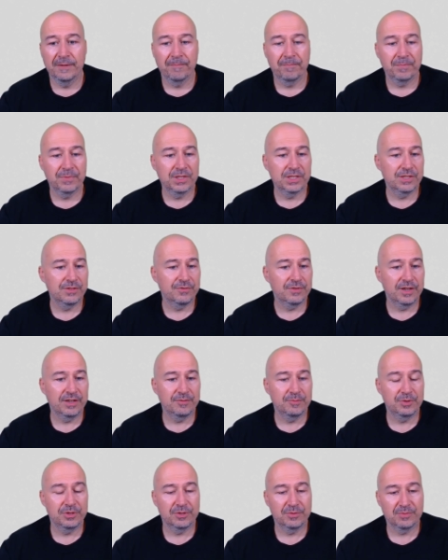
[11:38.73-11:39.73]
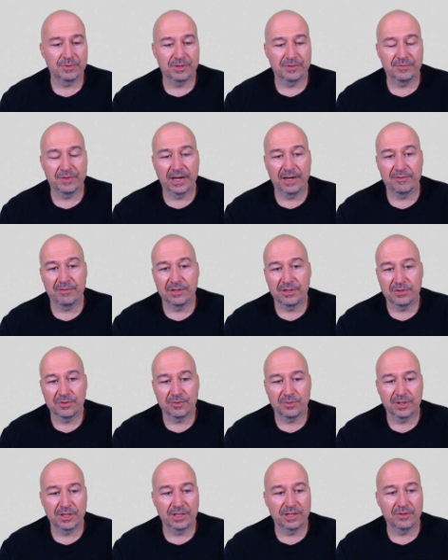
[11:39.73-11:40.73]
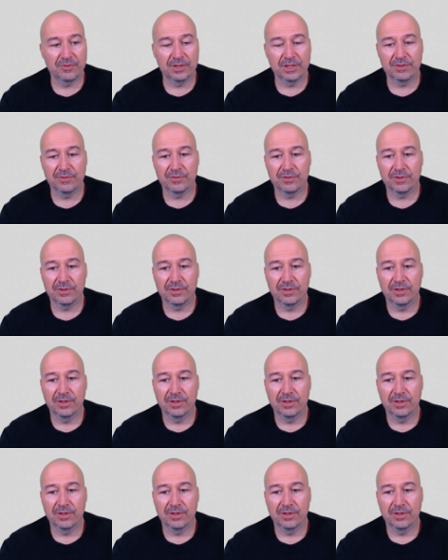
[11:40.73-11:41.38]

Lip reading: dc5, bishop c5, and it's already great for